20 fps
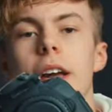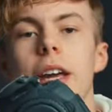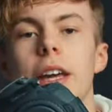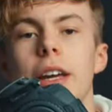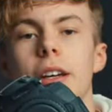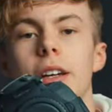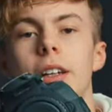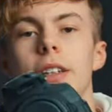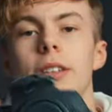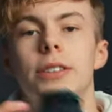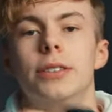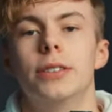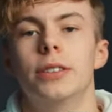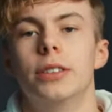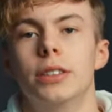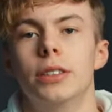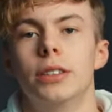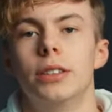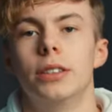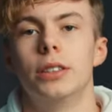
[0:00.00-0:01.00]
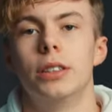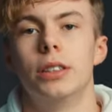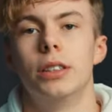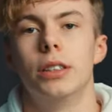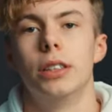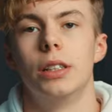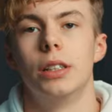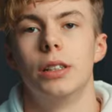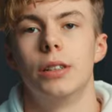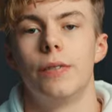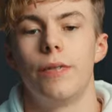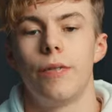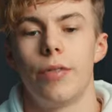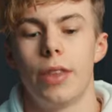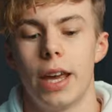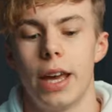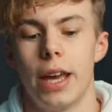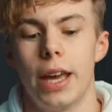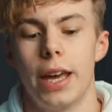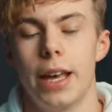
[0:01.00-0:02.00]
right here
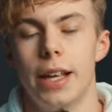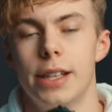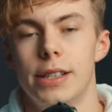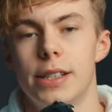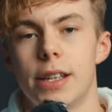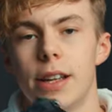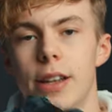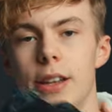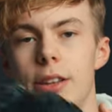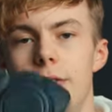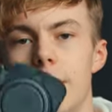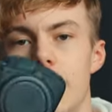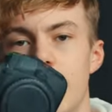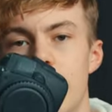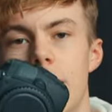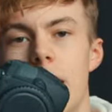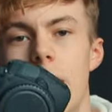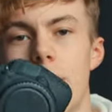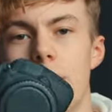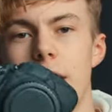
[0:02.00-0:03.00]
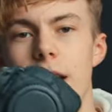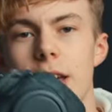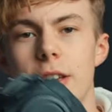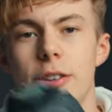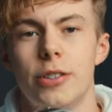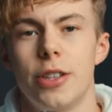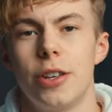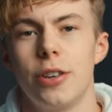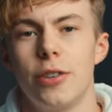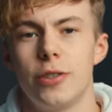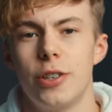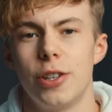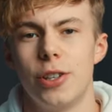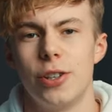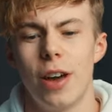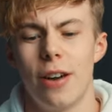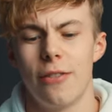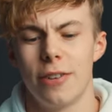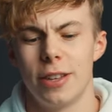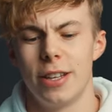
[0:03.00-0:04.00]
is the camera that I used to use to
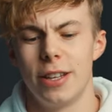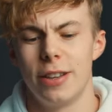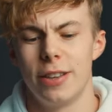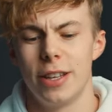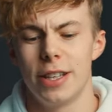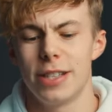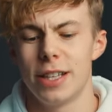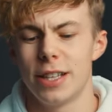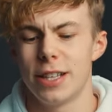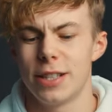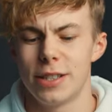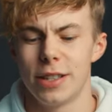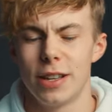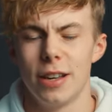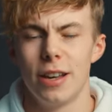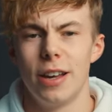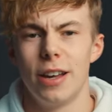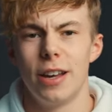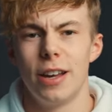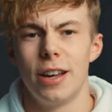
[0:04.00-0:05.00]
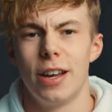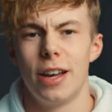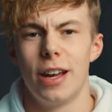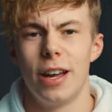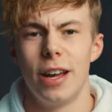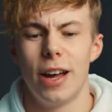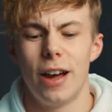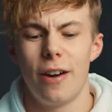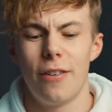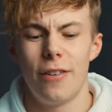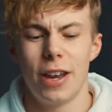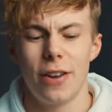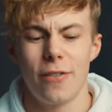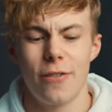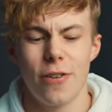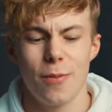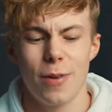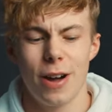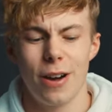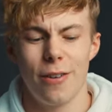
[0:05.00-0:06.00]
shoot everything. This is, I've had
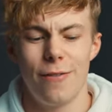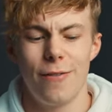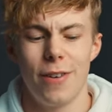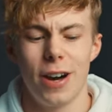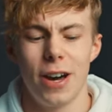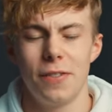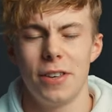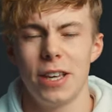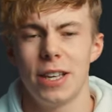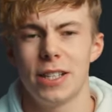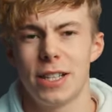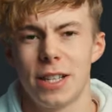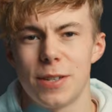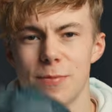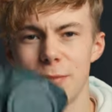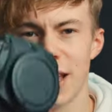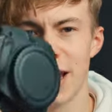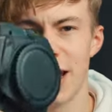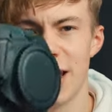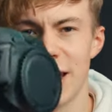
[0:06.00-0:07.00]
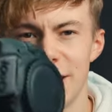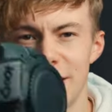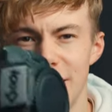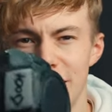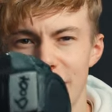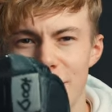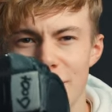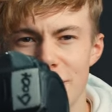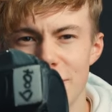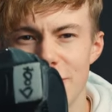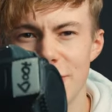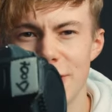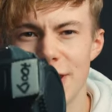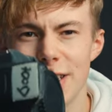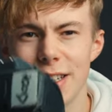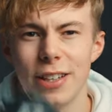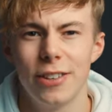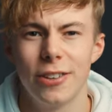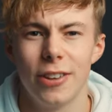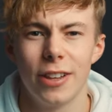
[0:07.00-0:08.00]
it for about 5 years. This is my Canon
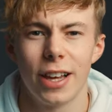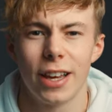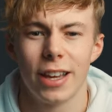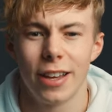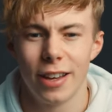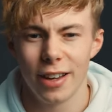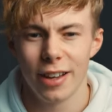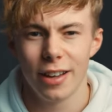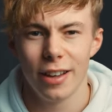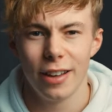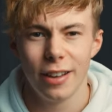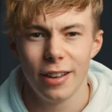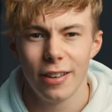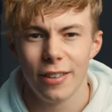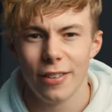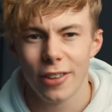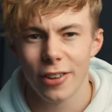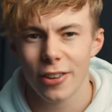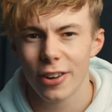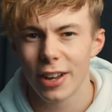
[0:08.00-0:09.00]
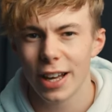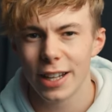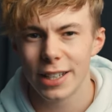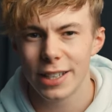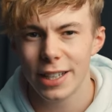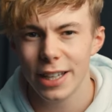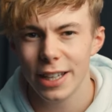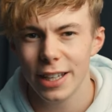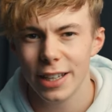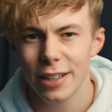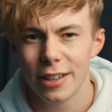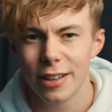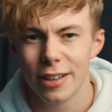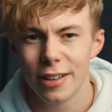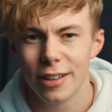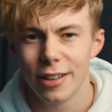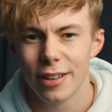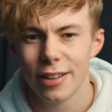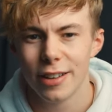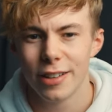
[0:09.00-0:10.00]
700D, or like a
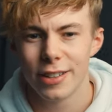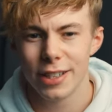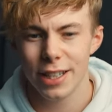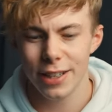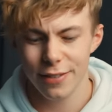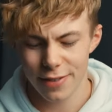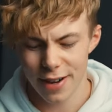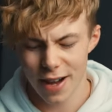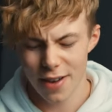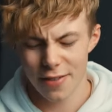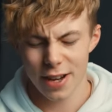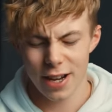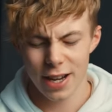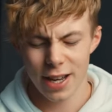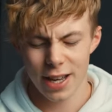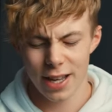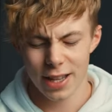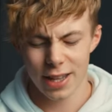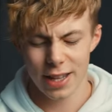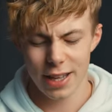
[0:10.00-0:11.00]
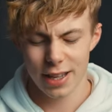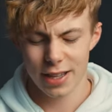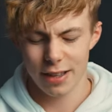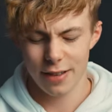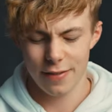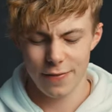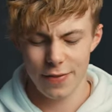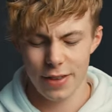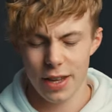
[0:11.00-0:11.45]
T5i, I think.